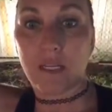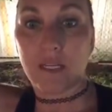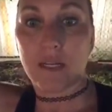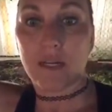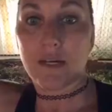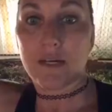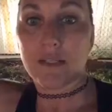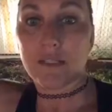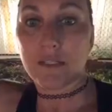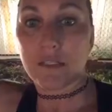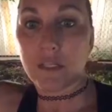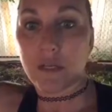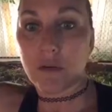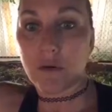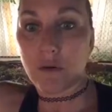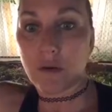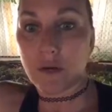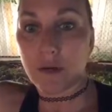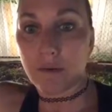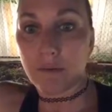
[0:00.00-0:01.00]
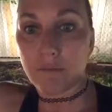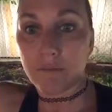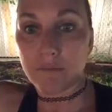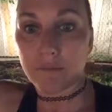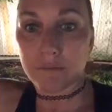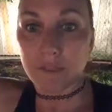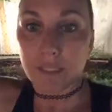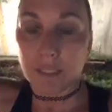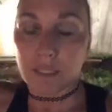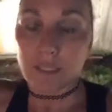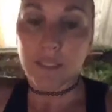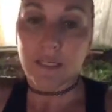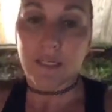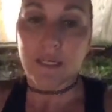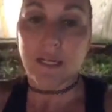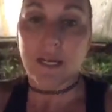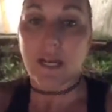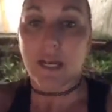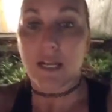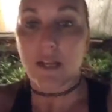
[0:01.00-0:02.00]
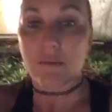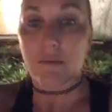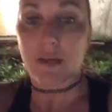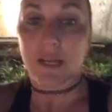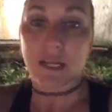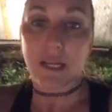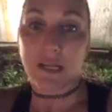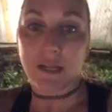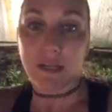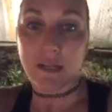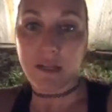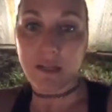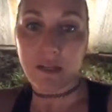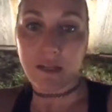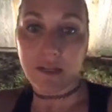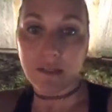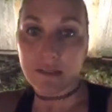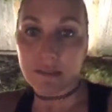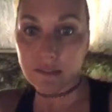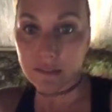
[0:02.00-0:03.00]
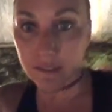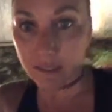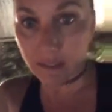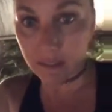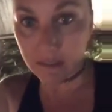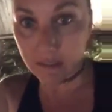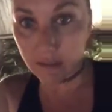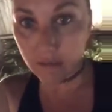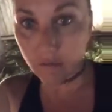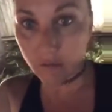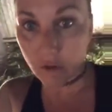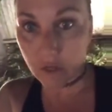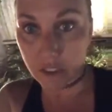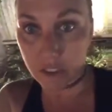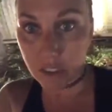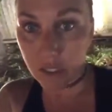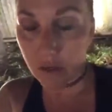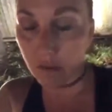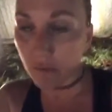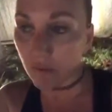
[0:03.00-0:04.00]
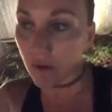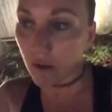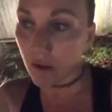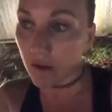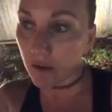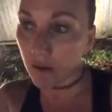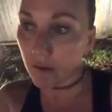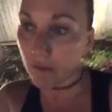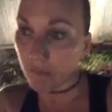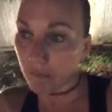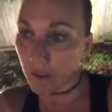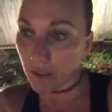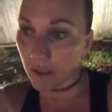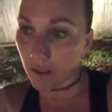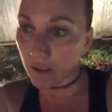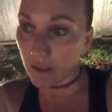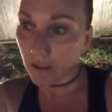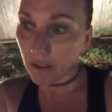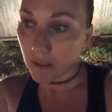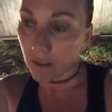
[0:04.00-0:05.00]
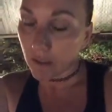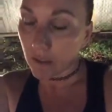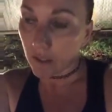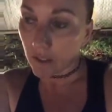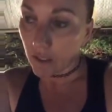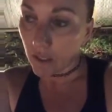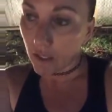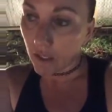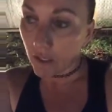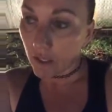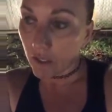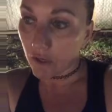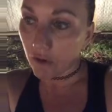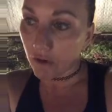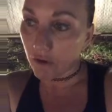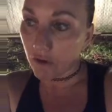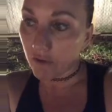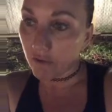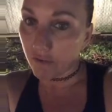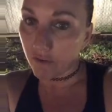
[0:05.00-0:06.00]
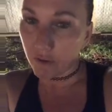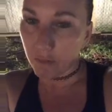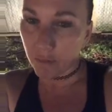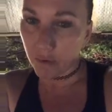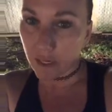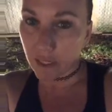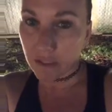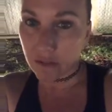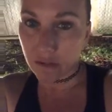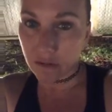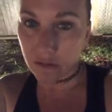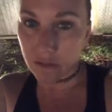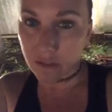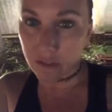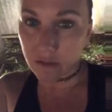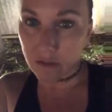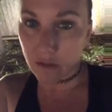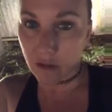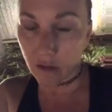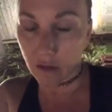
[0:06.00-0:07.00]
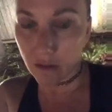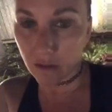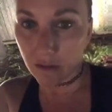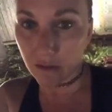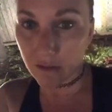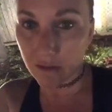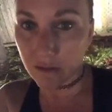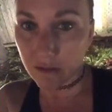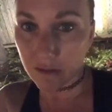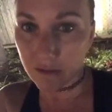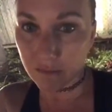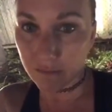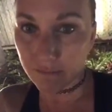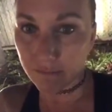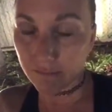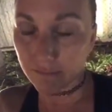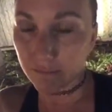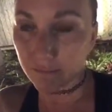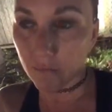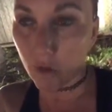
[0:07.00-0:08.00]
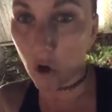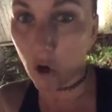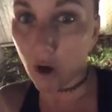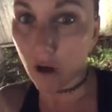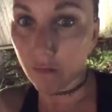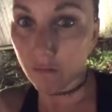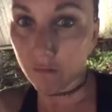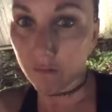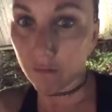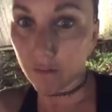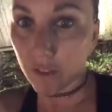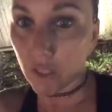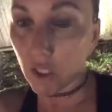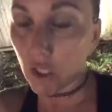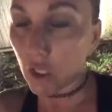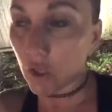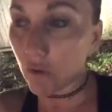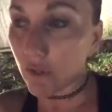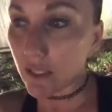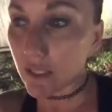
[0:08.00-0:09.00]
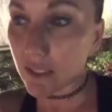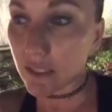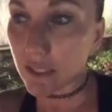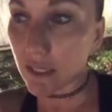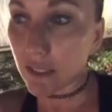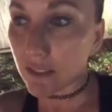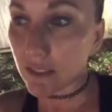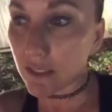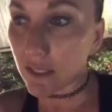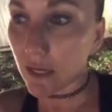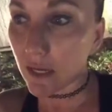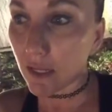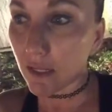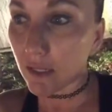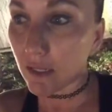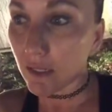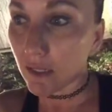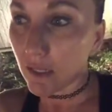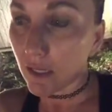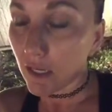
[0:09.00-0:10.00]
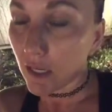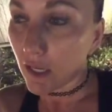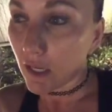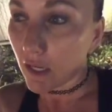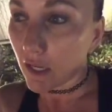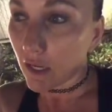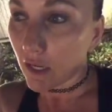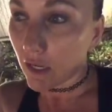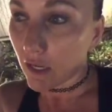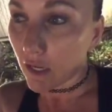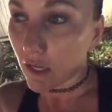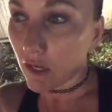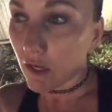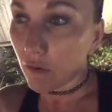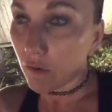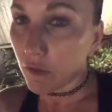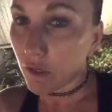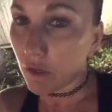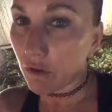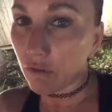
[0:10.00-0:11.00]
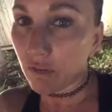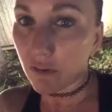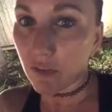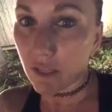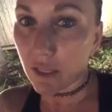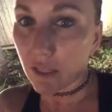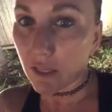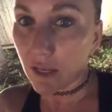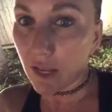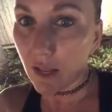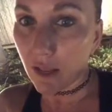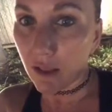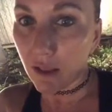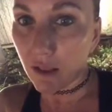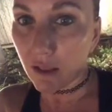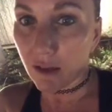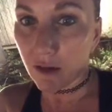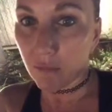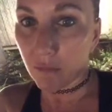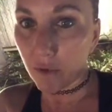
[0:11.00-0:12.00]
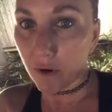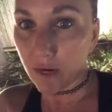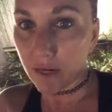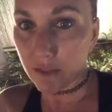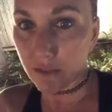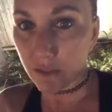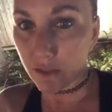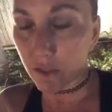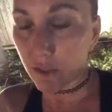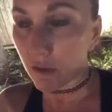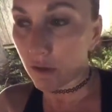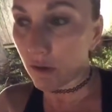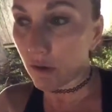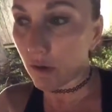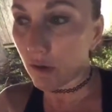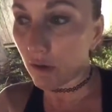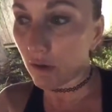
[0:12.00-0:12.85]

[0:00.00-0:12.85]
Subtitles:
Yeah. So, anyway, it's unfortunate. You know, if an appraisal is off, you know, in the sense that, you know, when you see an appraiser,